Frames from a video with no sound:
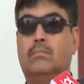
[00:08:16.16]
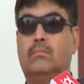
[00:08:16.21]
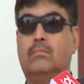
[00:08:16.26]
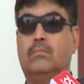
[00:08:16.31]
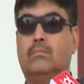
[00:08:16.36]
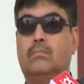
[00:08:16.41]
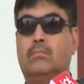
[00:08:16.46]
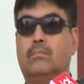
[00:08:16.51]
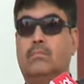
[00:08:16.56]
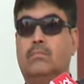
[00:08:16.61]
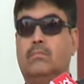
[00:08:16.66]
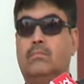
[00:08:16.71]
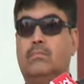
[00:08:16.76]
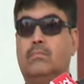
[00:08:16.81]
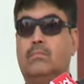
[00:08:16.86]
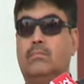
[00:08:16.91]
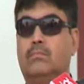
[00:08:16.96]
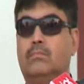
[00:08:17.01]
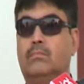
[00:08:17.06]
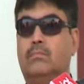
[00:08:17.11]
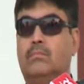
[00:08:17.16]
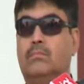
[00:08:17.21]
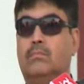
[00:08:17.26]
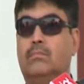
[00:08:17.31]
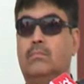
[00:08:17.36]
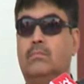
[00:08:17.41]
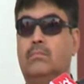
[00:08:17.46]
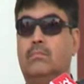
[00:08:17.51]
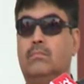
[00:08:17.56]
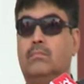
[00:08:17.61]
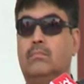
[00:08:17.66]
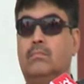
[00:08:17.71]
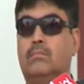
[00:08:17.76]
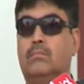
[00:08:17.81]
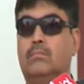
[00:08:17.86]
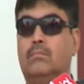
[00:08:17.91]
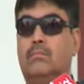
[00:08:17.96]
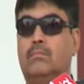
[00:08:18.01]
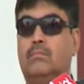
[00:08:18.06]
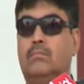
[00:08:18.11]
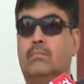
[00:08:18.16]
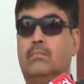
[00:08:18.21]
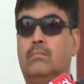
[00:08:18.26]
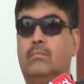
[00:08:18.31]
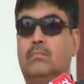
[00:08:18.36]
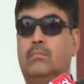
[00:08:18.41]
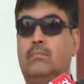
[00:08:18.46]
No words are spoken by the person on screen.